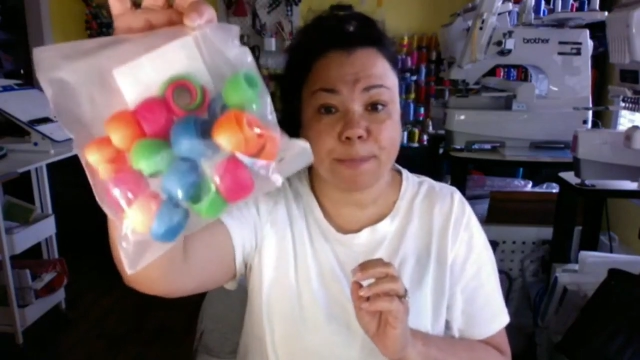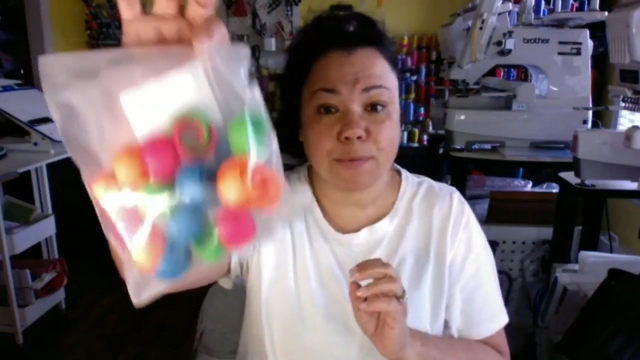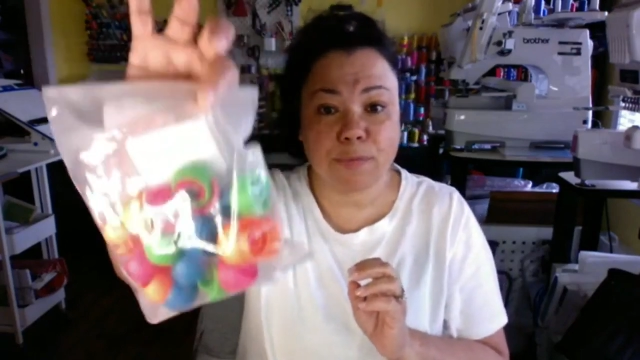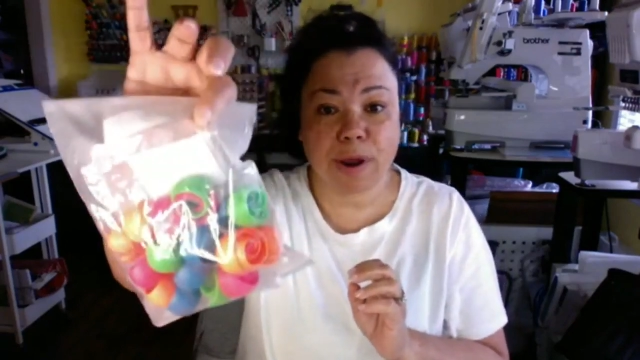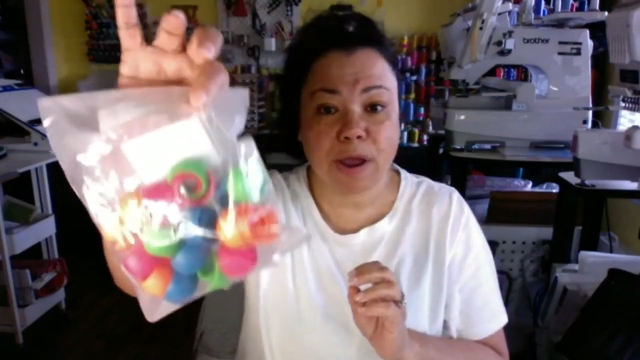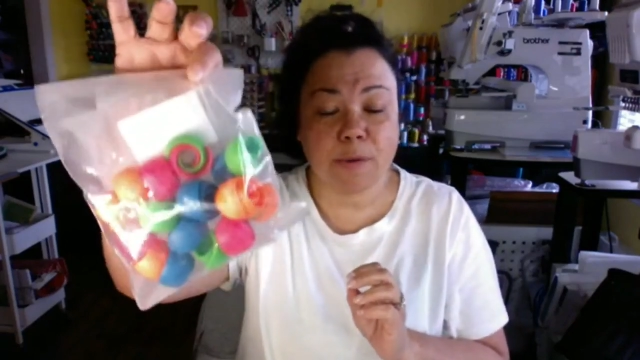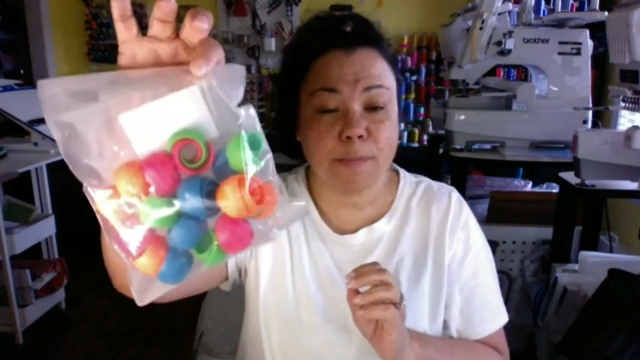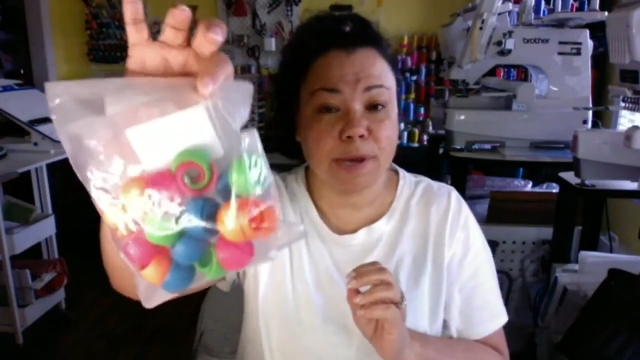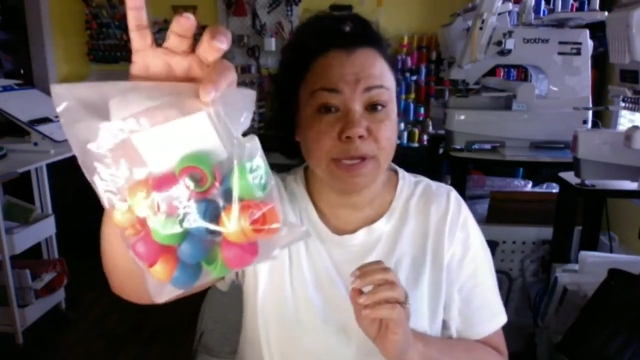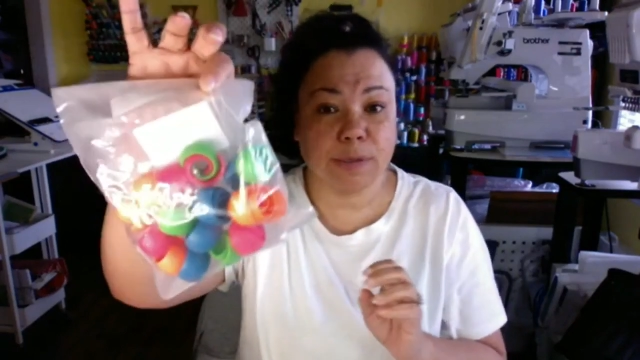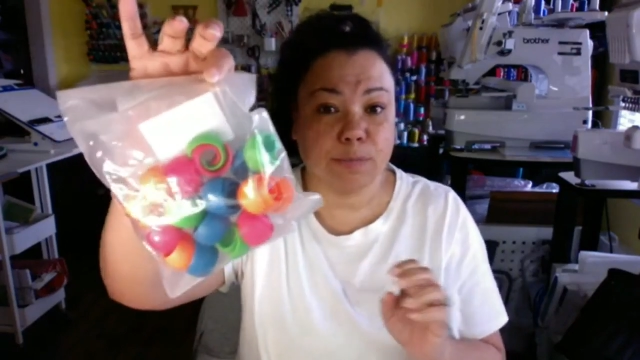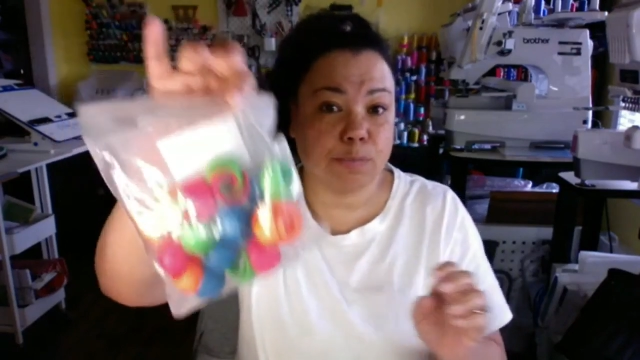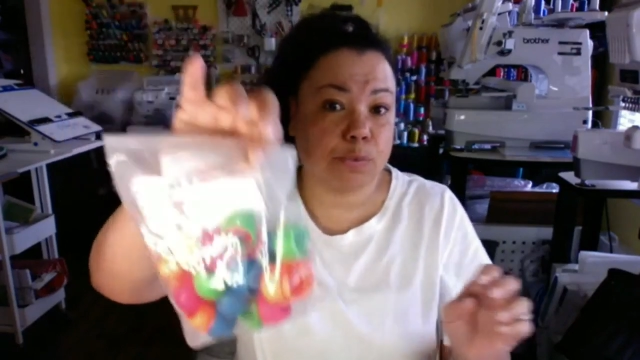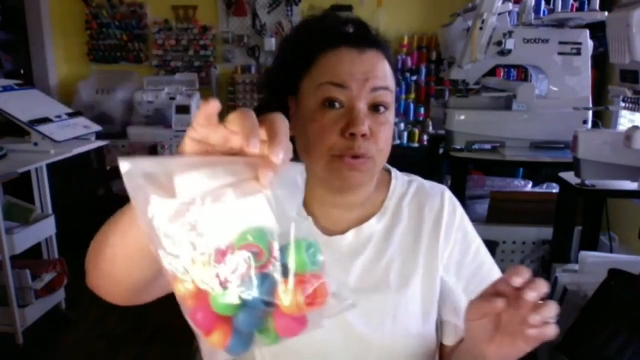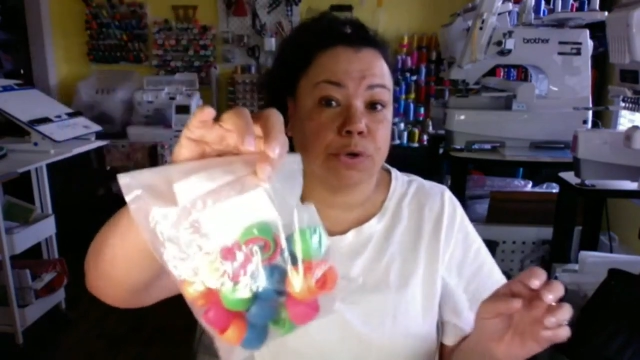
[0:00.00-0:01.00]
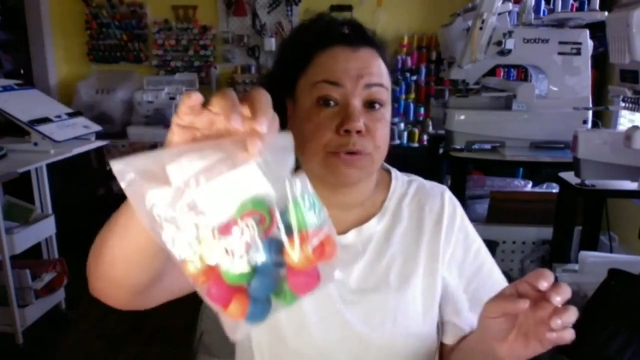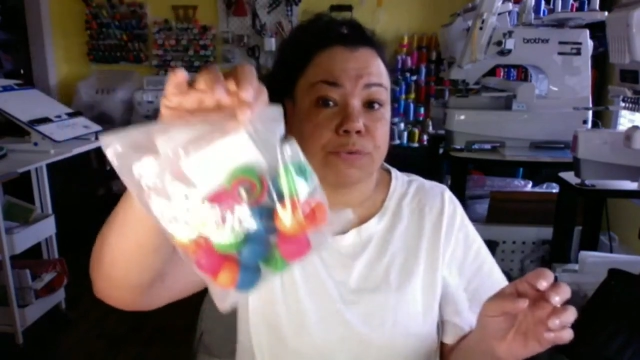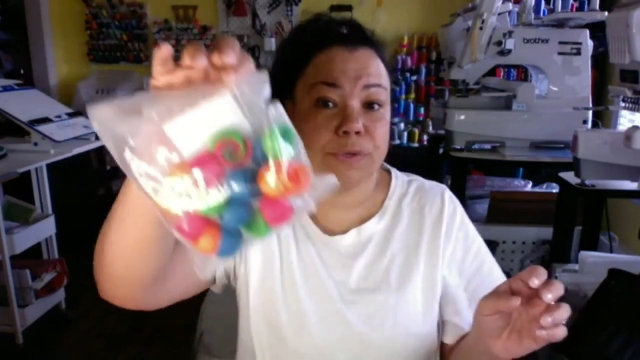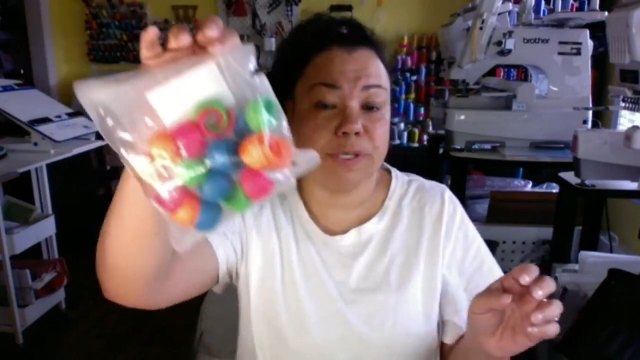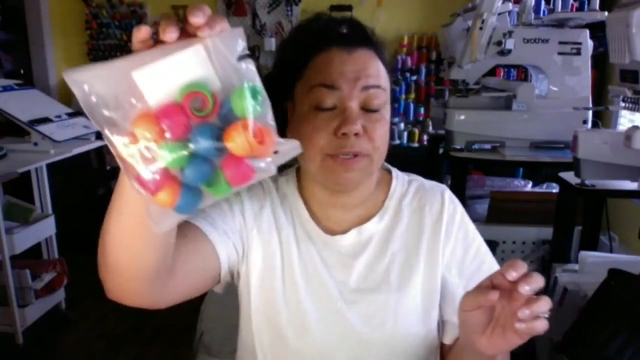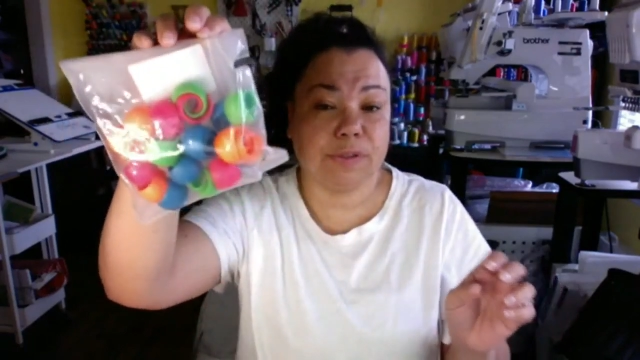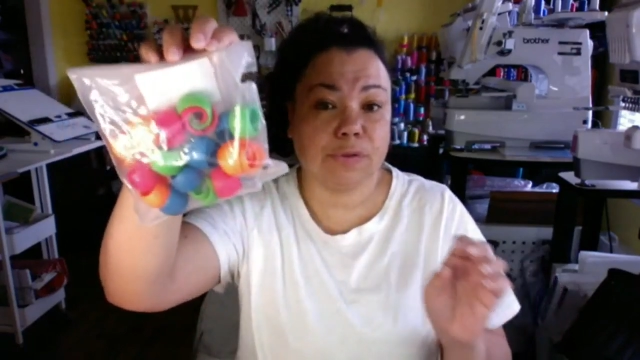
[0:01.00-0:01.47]
around my
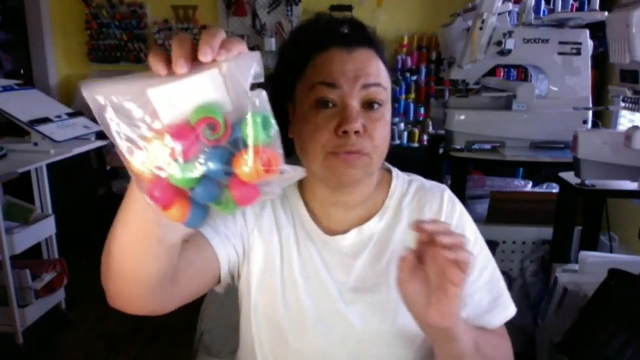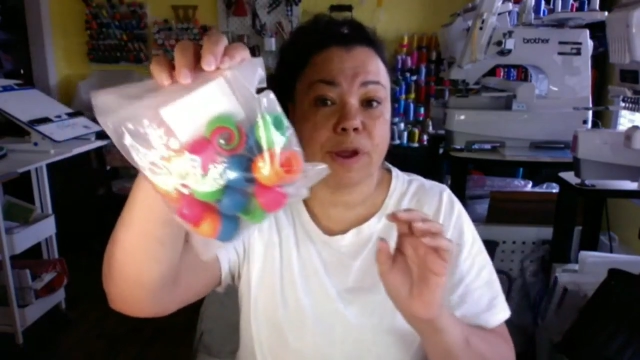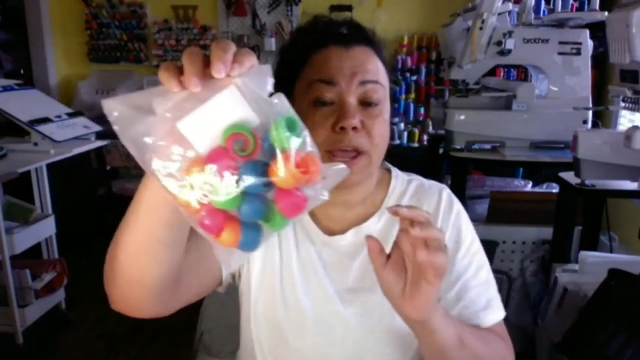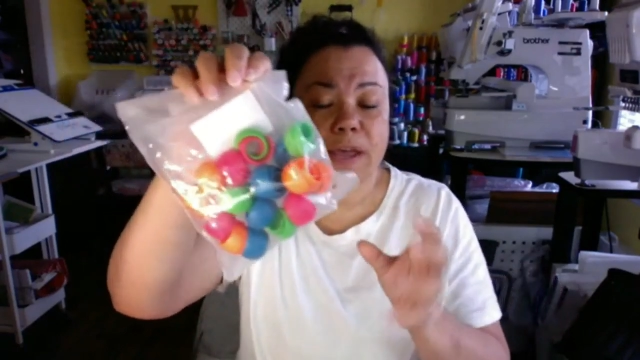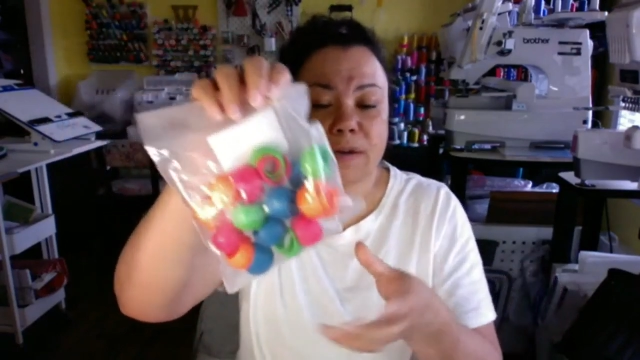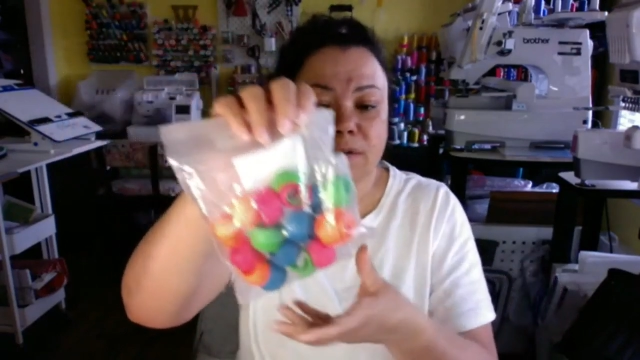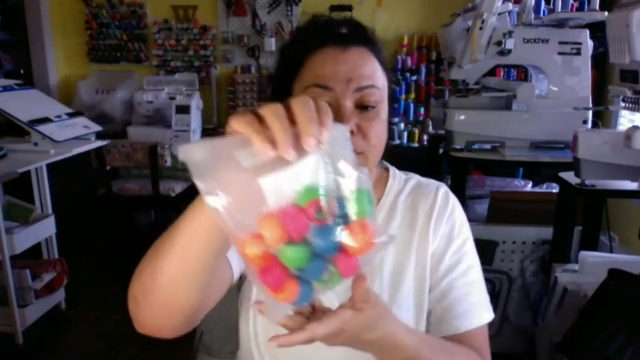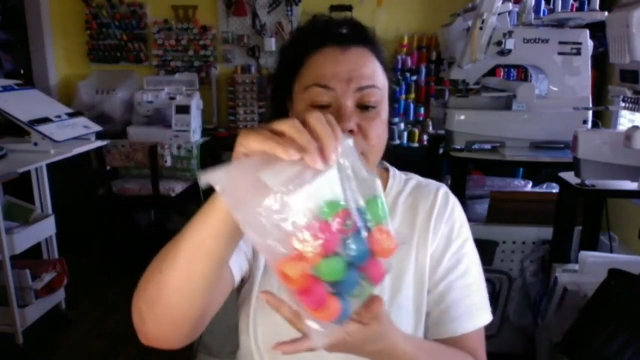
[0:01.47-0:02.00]
embroidery thread.